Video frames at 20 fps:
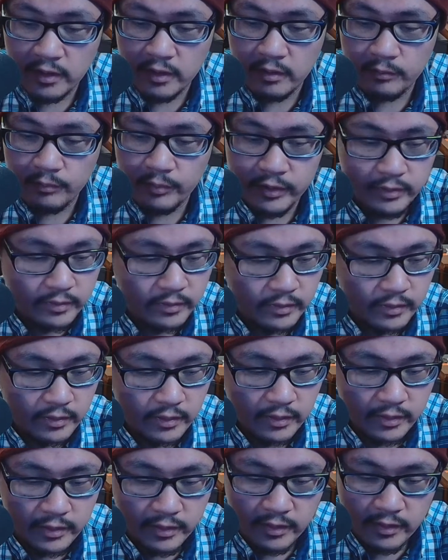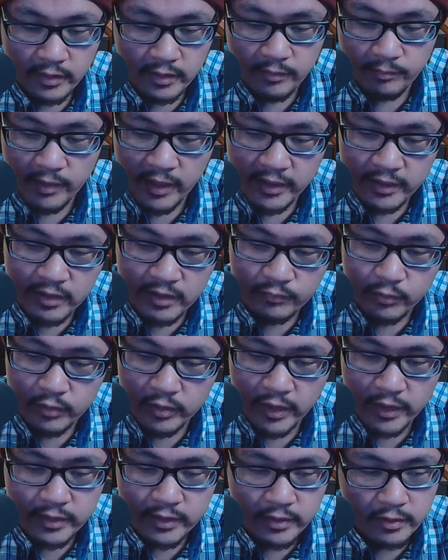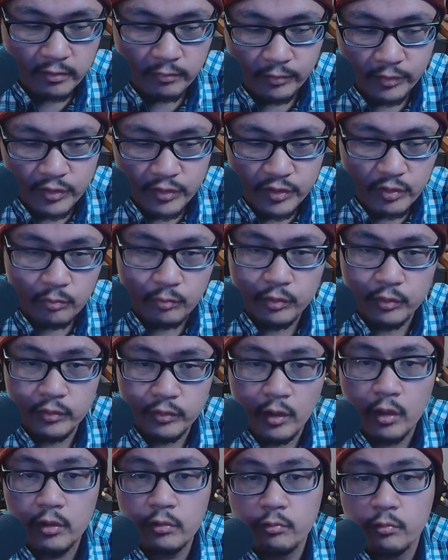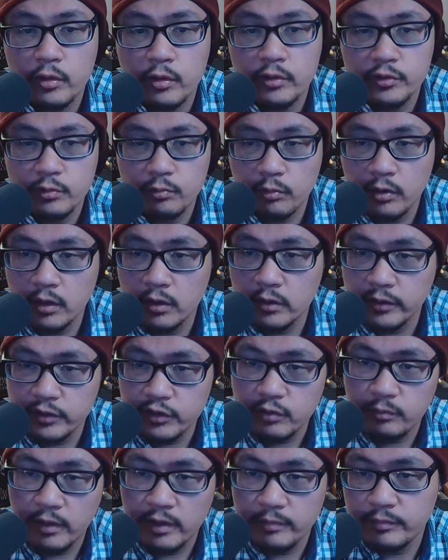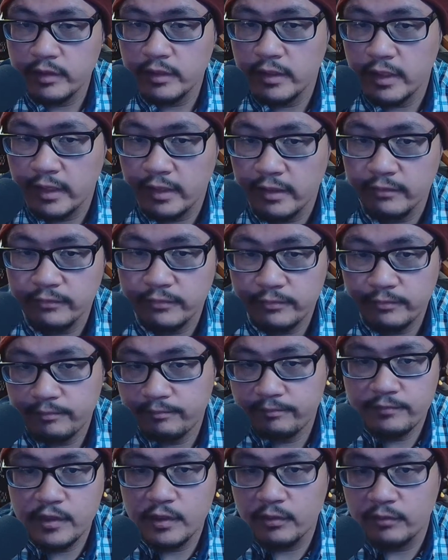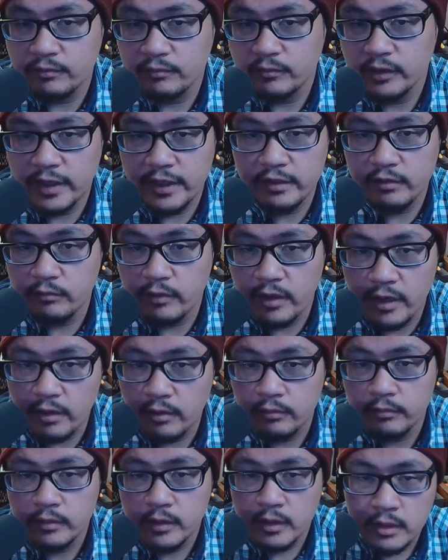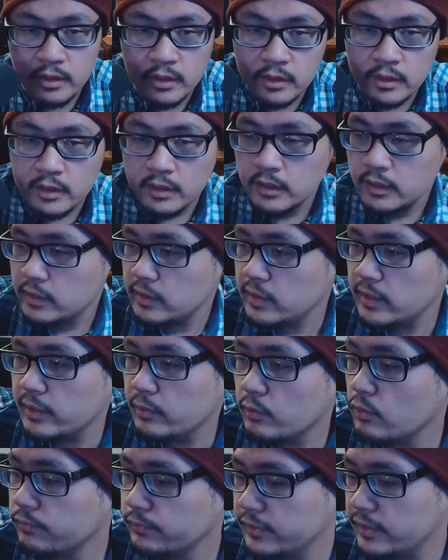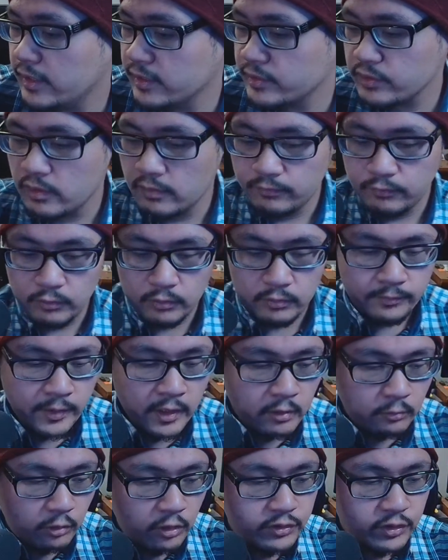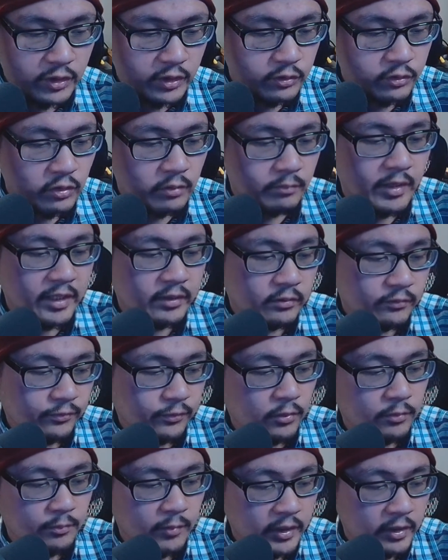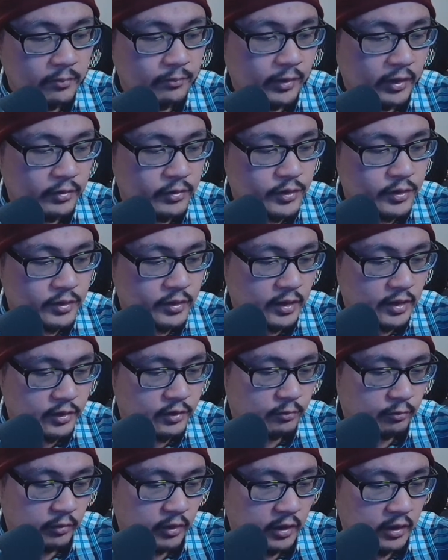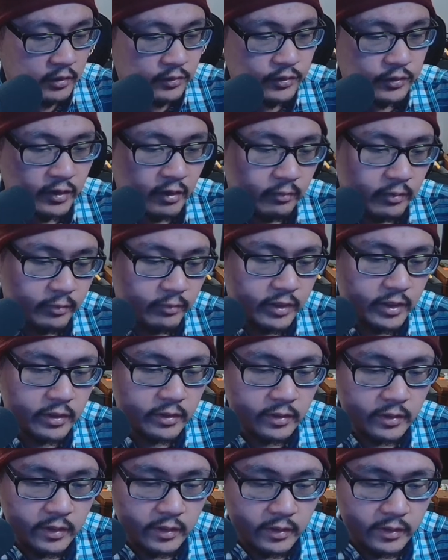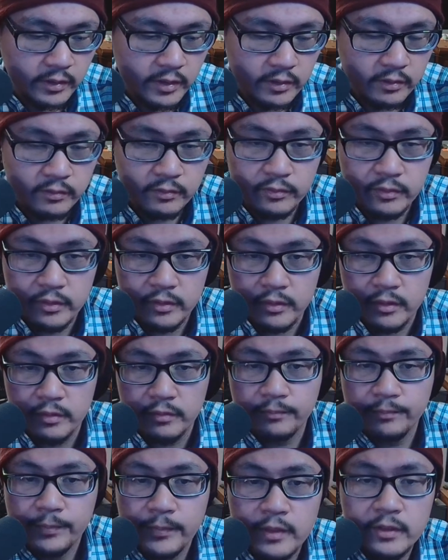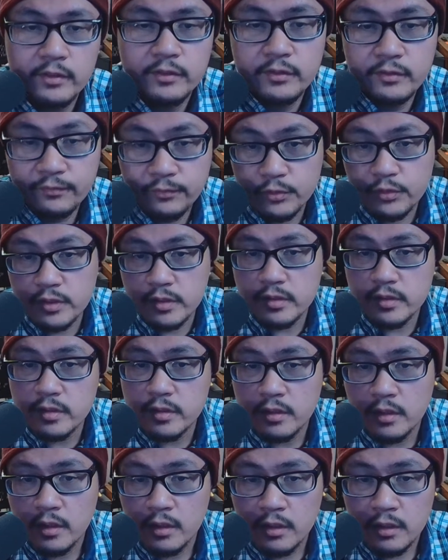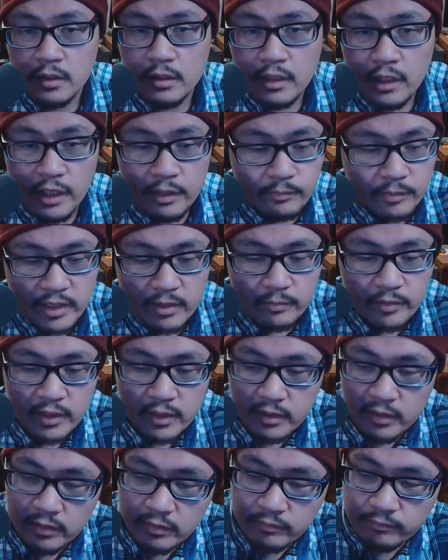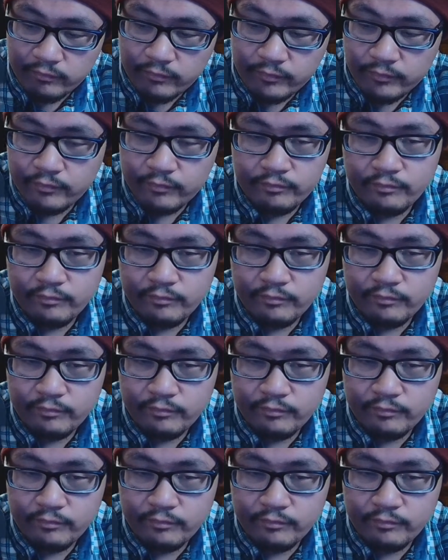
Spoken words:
But it might give you an idea with similar hardware as well that you might have laying around, and hopefully that's helpful. We're also going to do a microphone comparison as well, so that way we can hear the differences. And maybe